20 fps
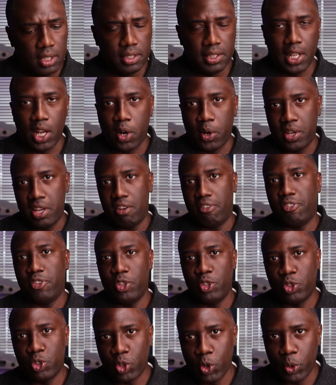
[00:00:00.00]
Now, if
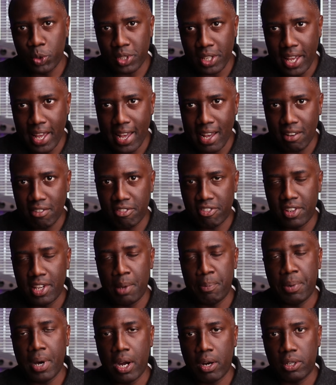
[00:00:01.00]
you don't have
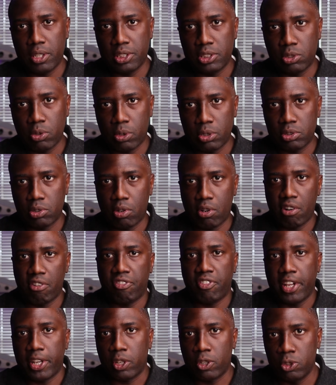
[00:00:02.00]
a power source or a
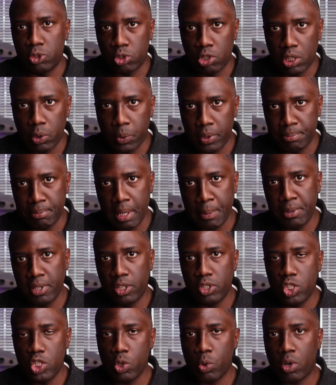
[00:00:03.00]
flight controller with maybe
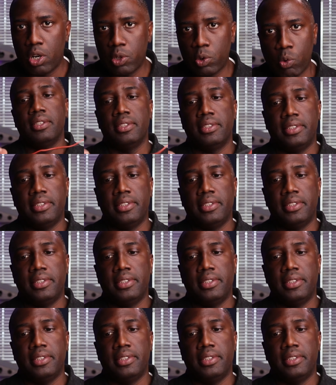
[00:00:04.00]
a UART,